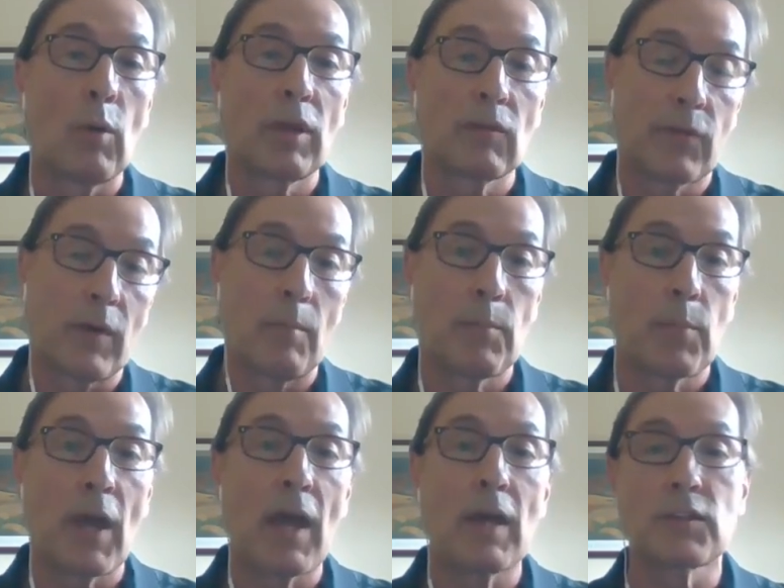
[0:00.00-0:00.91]
going
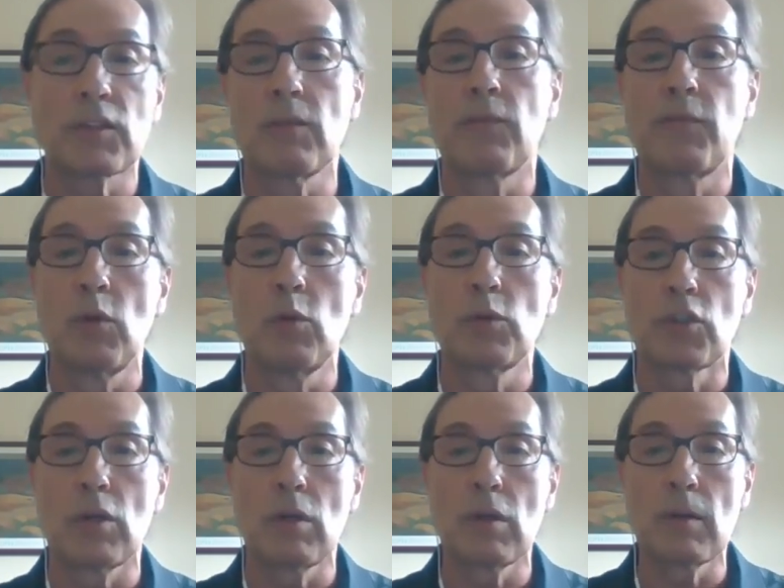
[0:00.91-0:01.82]
from past to
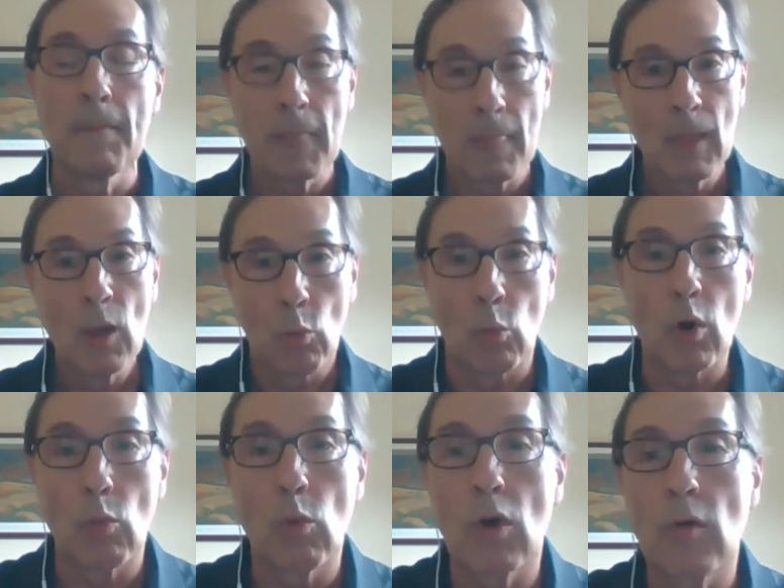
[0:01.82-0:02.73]
future
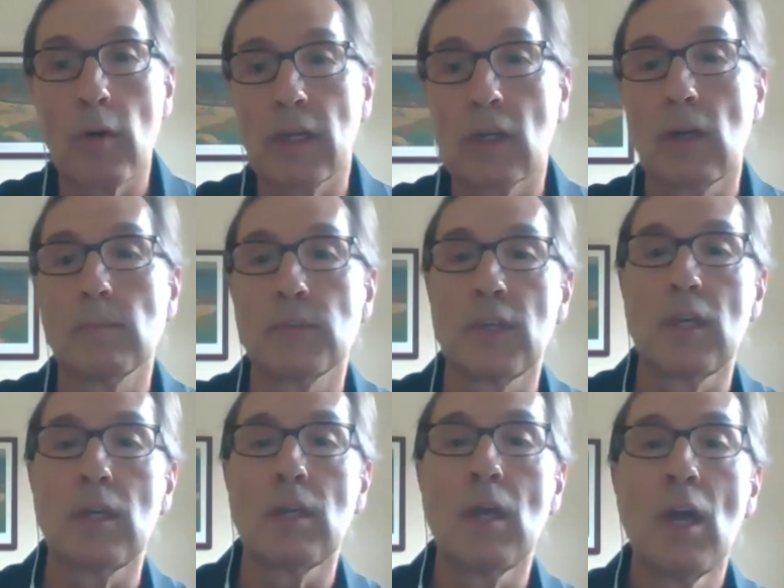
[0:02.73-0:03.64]
where worry
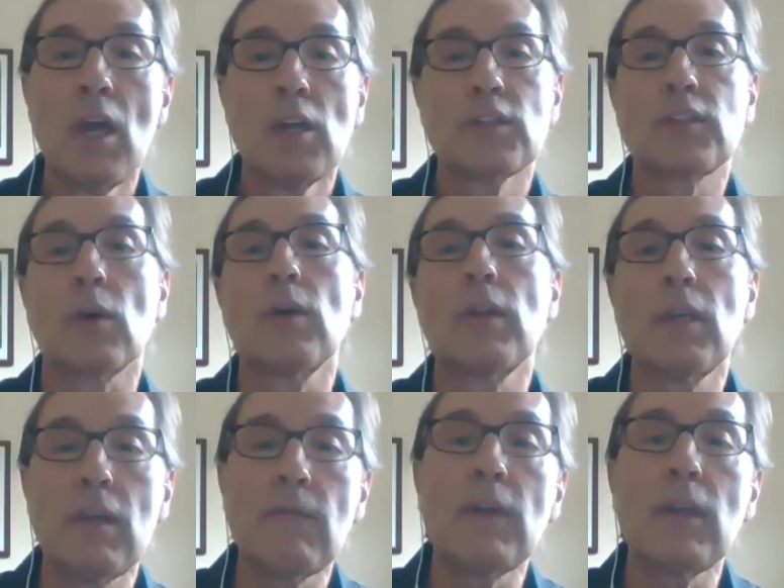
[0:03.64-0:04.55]
comes in.
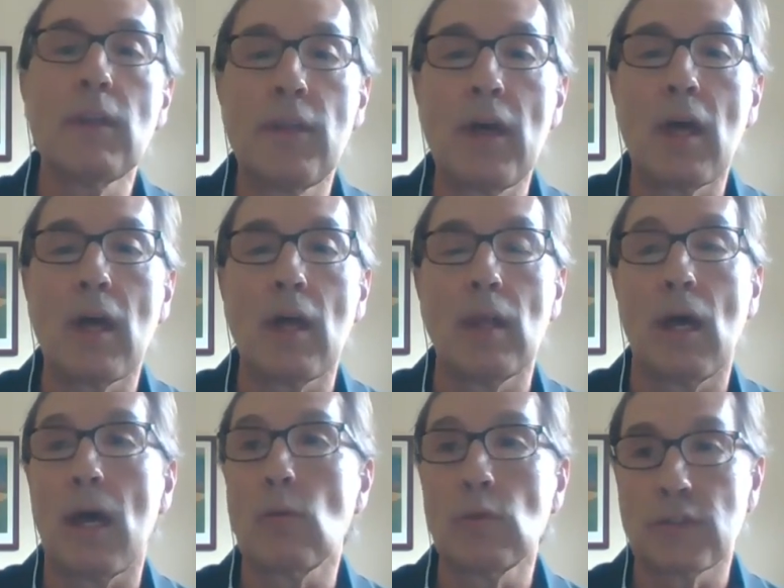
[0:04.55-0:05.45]
So even
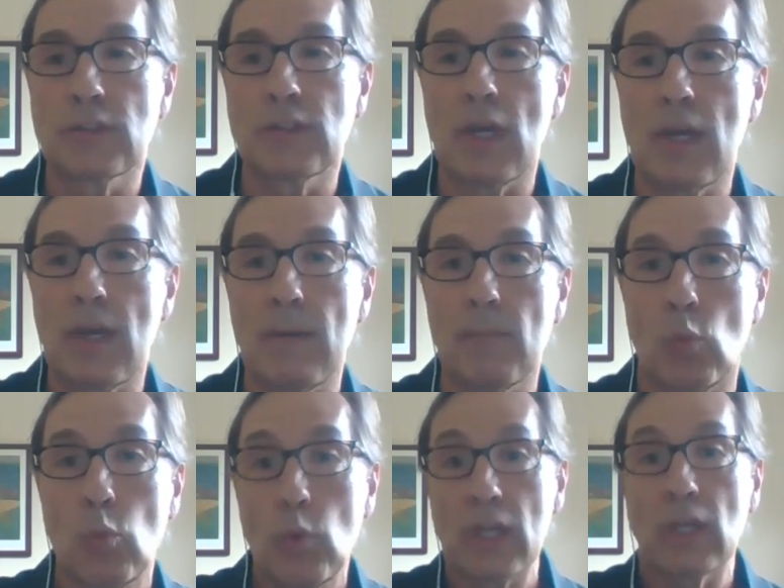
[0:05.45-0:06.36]
then, I would
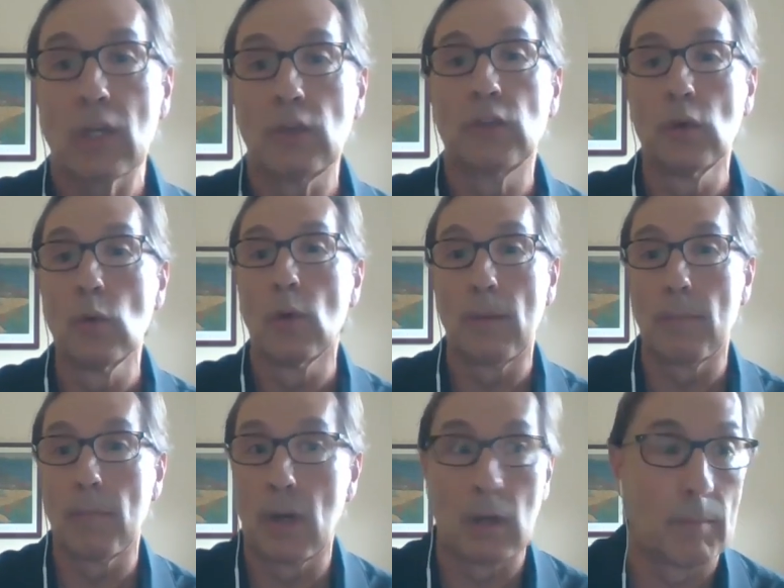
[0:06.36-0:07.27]
say we could
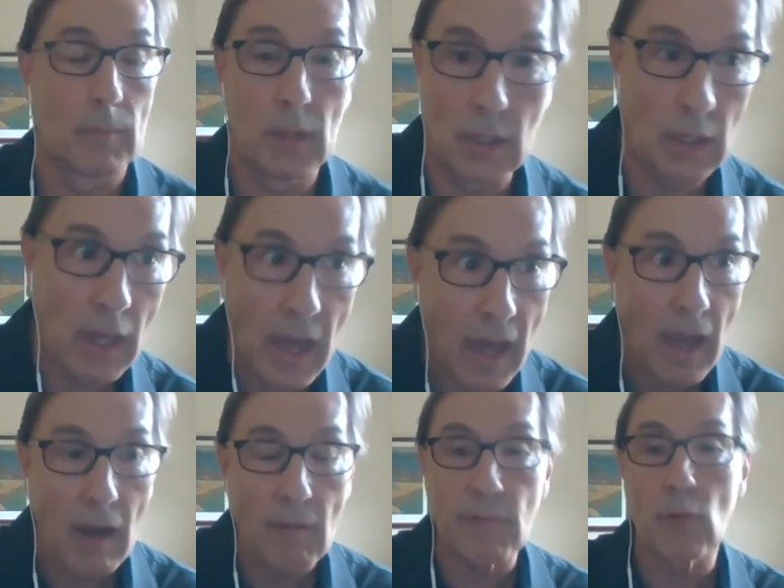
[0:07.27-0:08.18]
do a
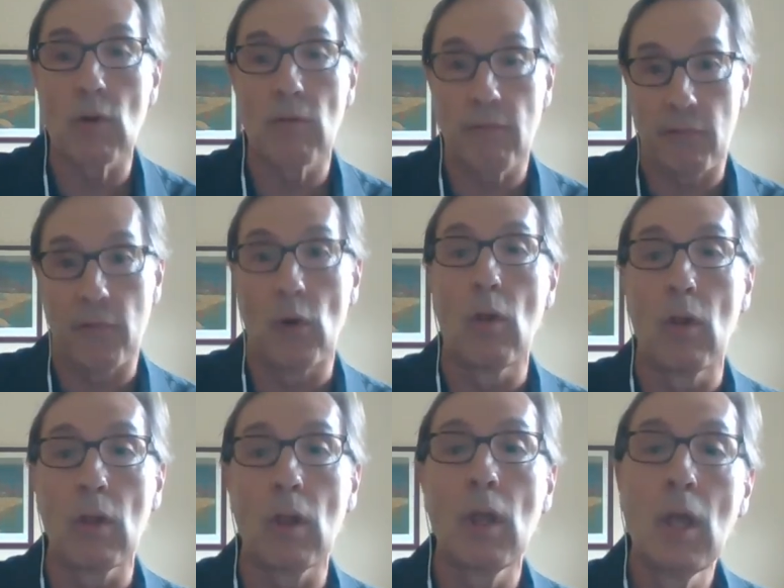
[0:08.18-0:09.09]
half or a
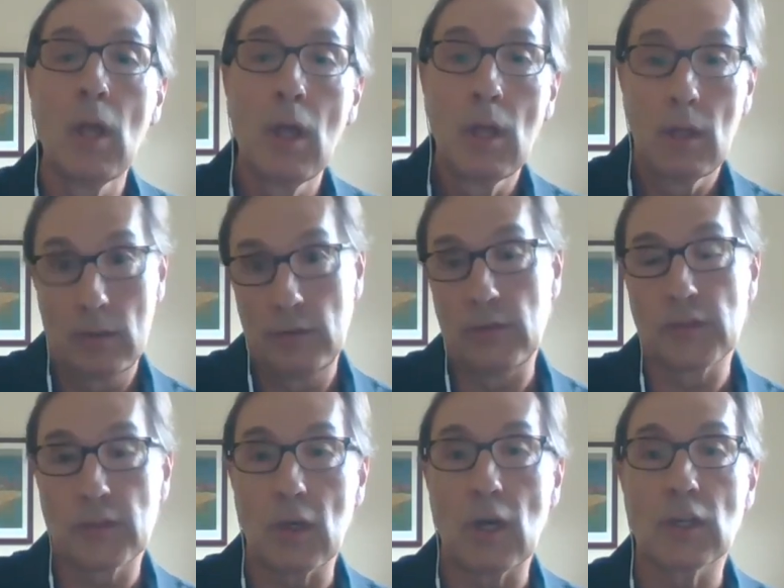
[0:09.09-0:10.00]
full
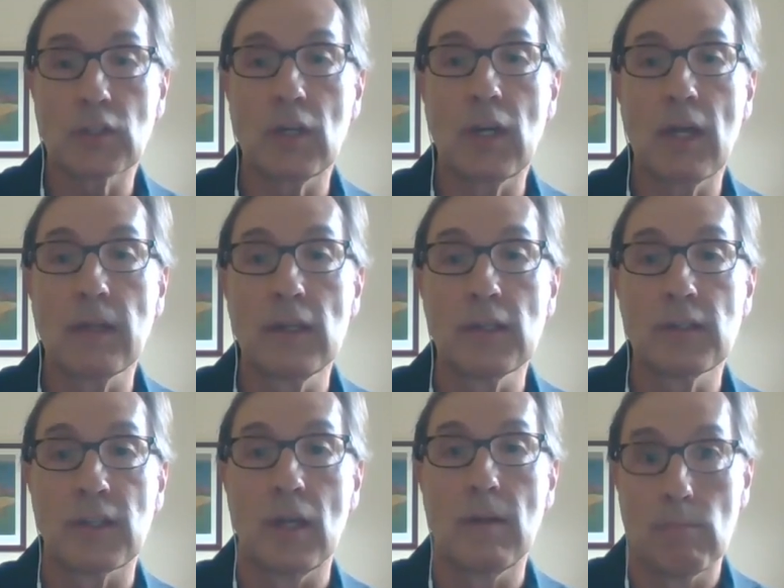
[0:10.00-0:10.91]
discussion
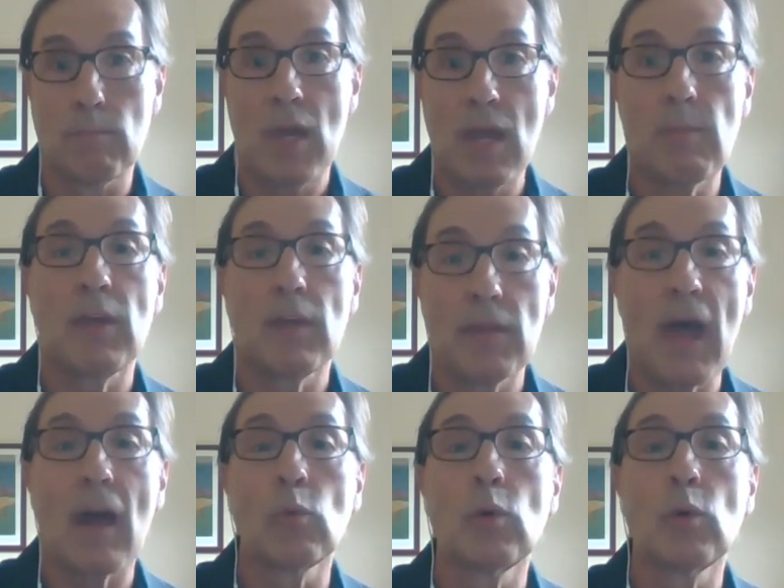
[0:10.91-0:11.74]
on this, and maybe